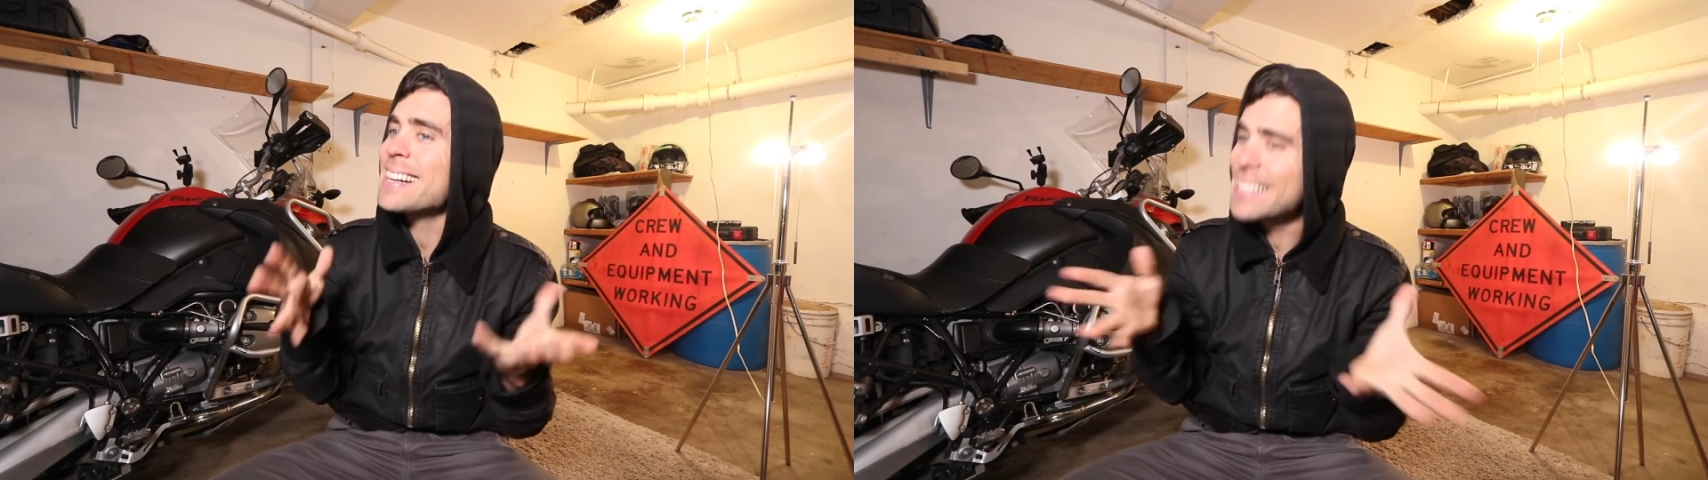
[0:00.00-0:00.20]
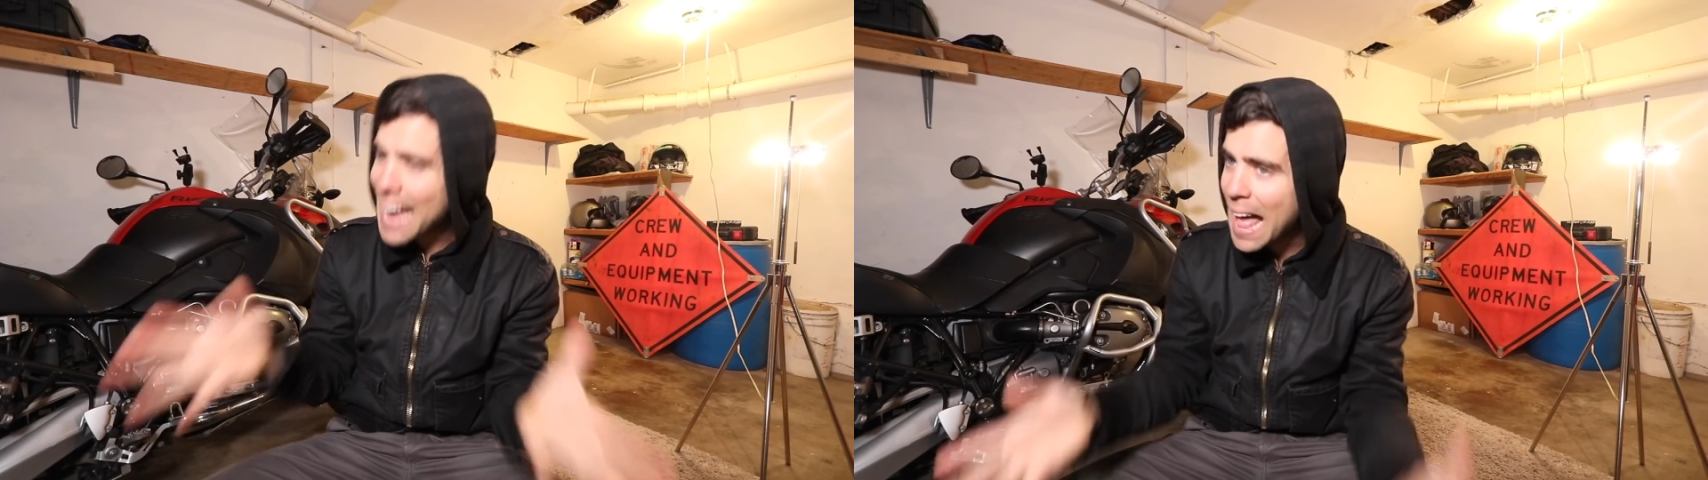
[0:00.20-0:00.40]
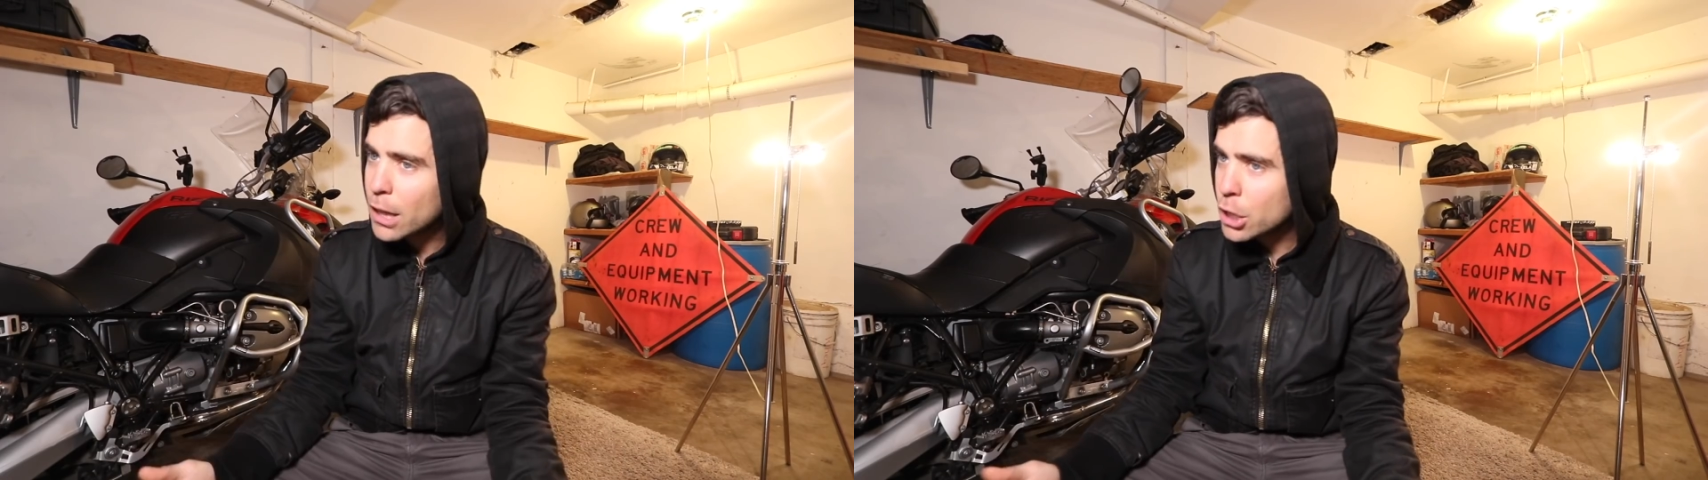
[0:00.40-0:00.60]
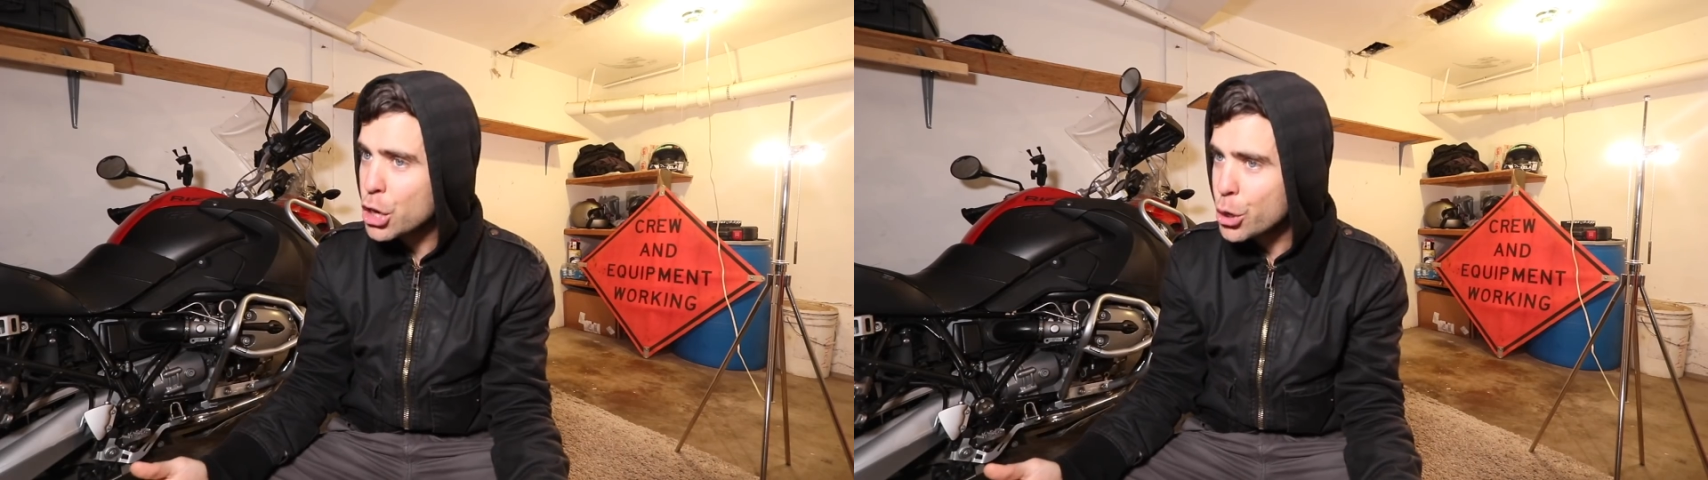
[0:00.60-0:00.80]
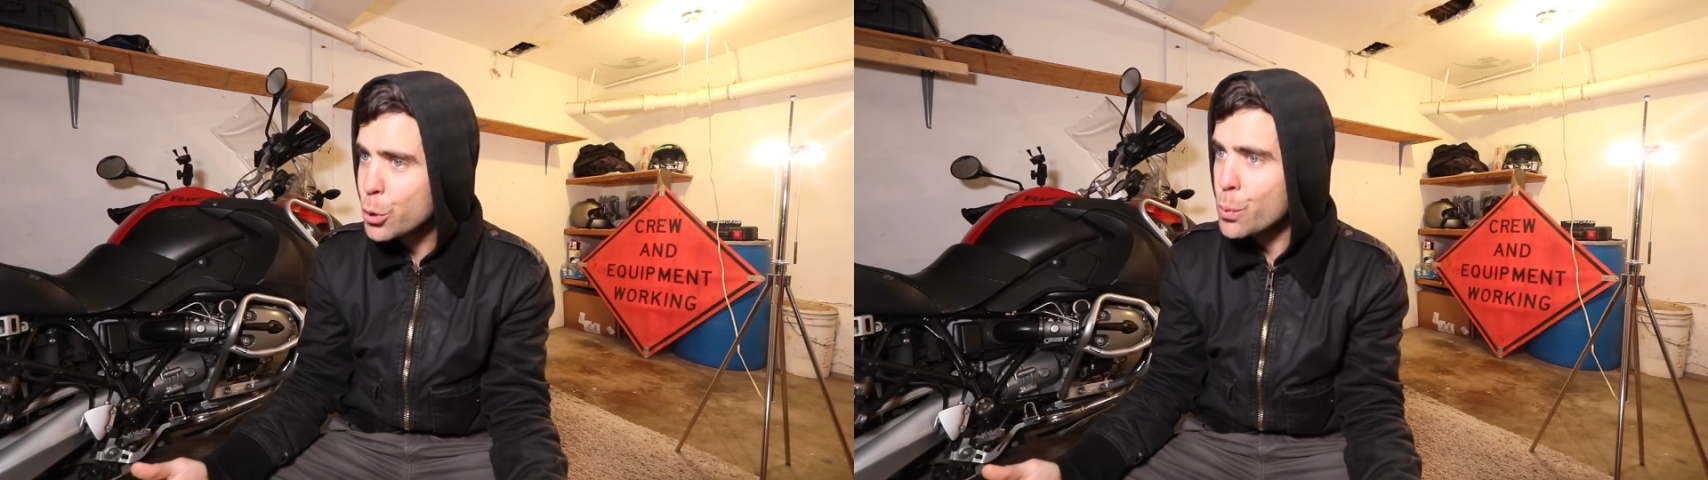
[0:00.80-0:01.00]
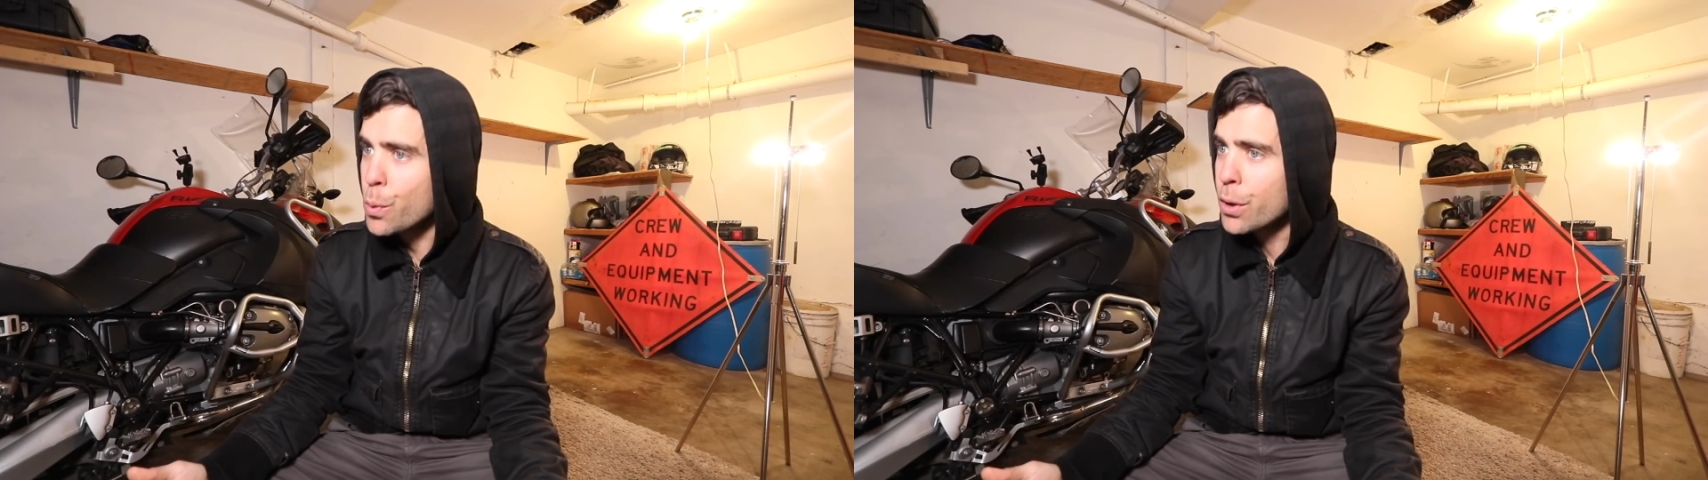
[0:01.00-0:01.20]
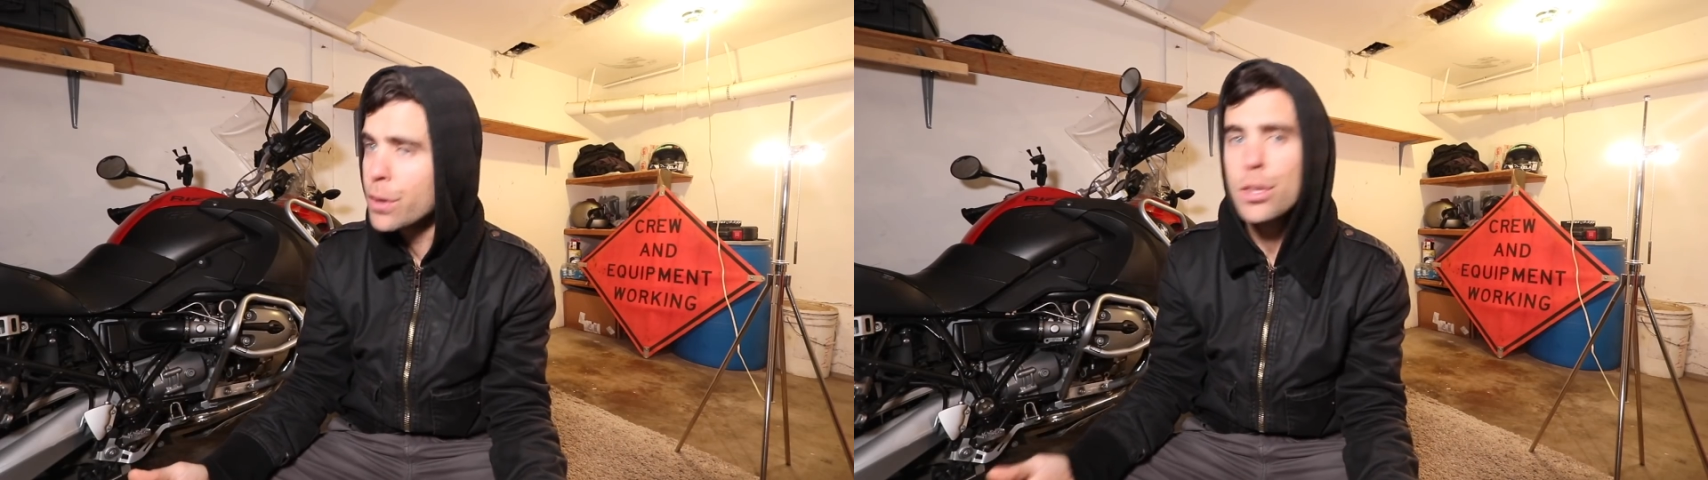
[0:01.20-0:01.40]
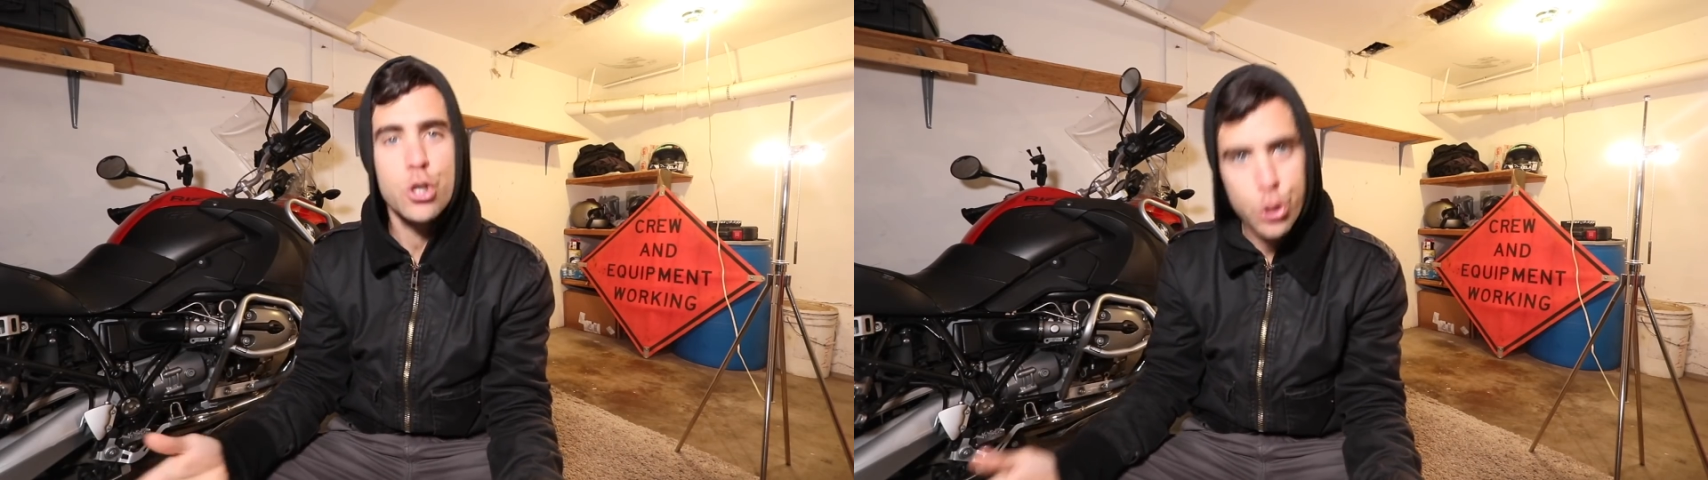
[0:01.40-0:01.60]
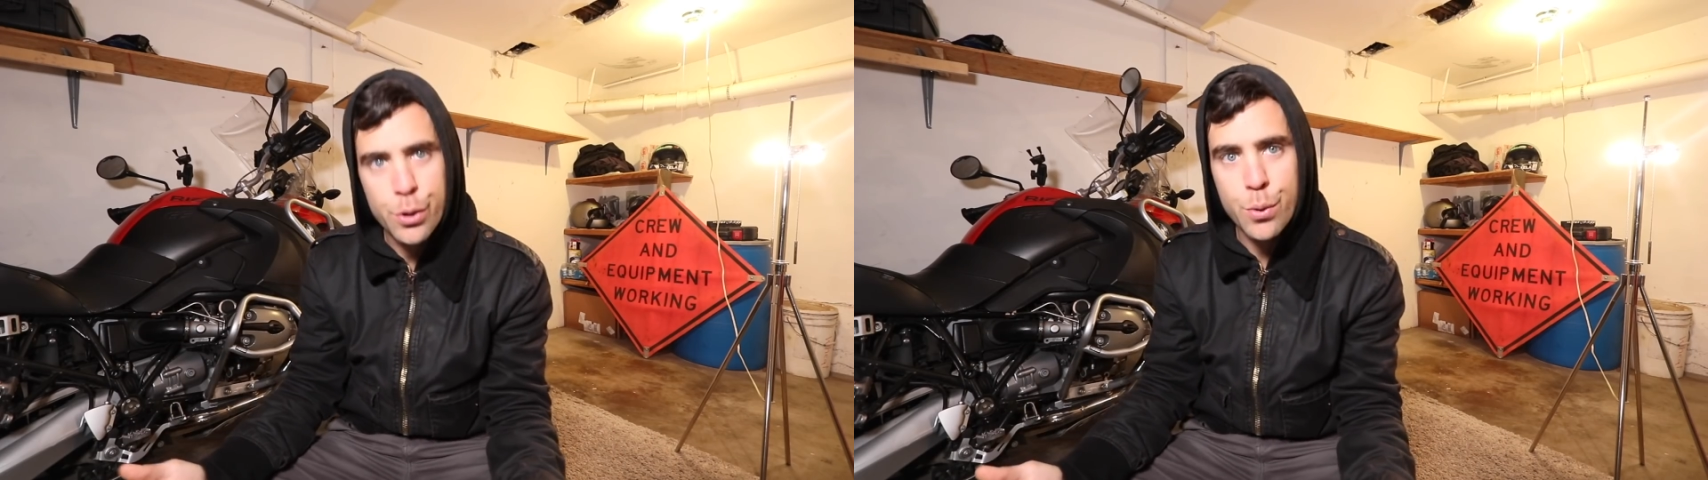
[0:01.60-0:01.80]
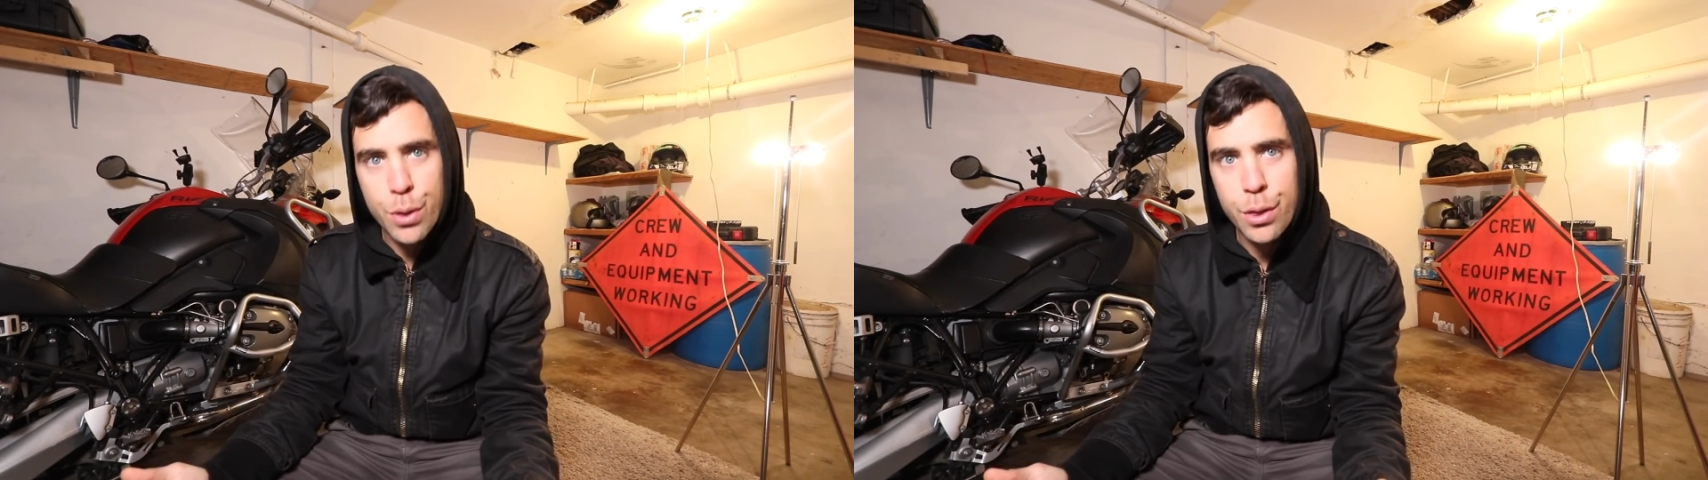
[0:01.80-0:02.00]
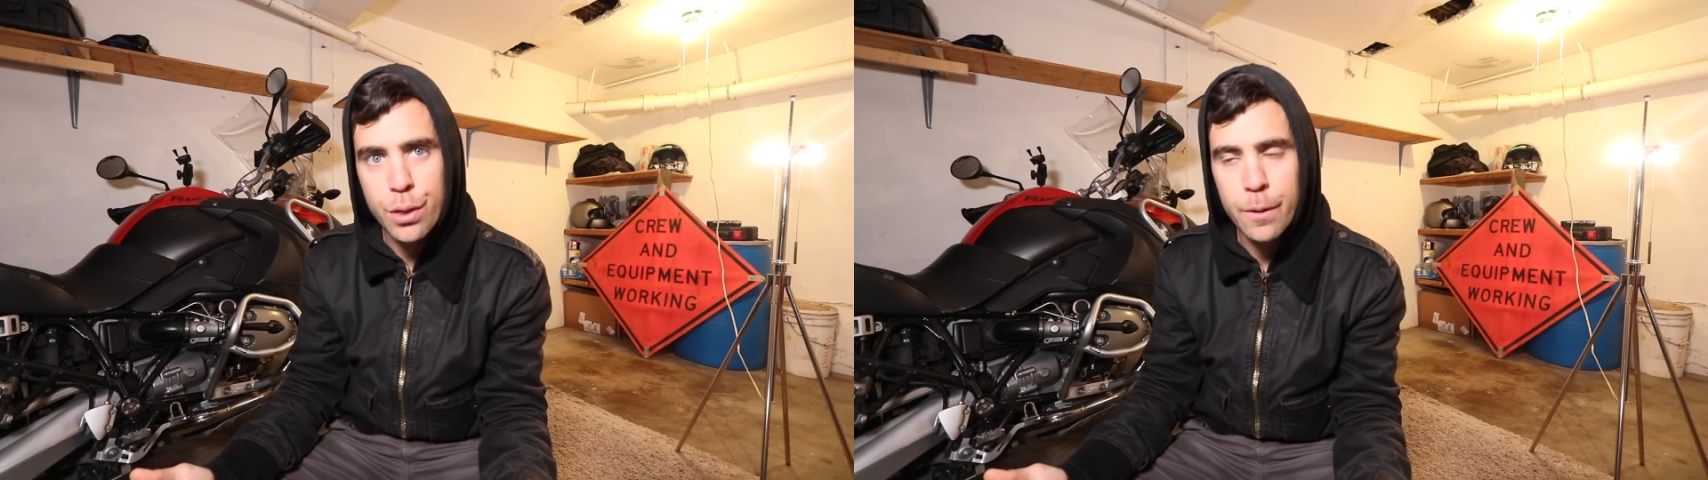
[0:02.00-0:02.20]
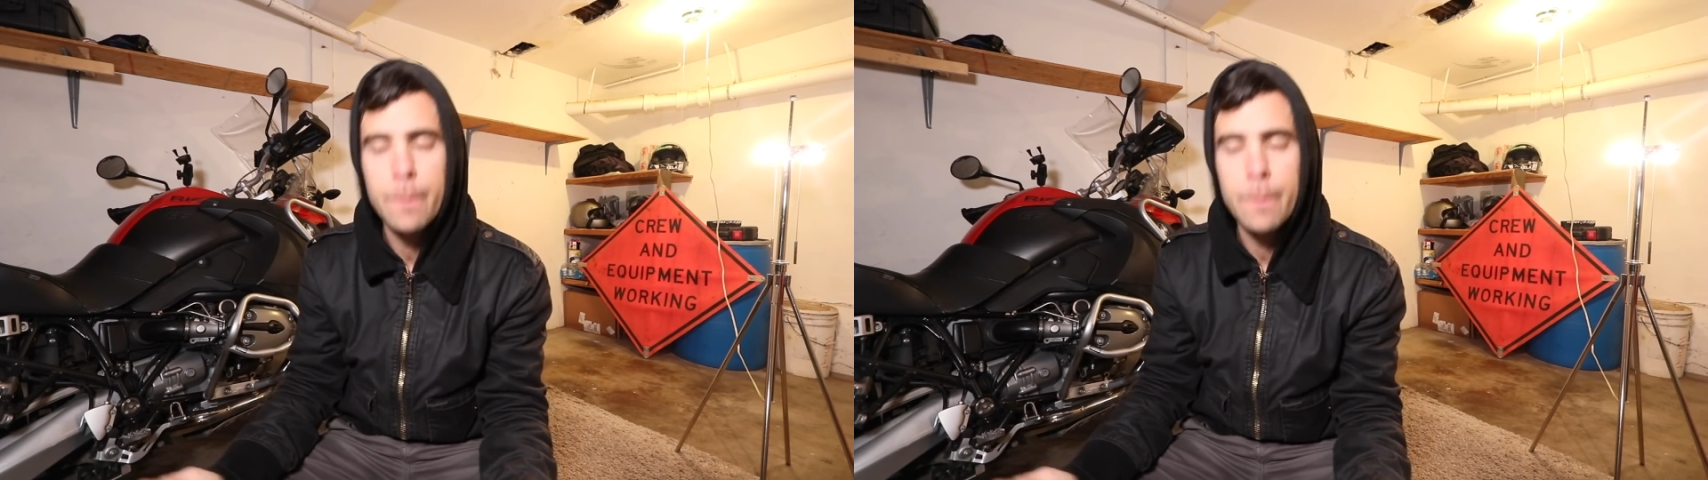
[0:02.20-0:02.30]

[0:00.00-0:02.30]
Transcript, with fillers: tell you the truth.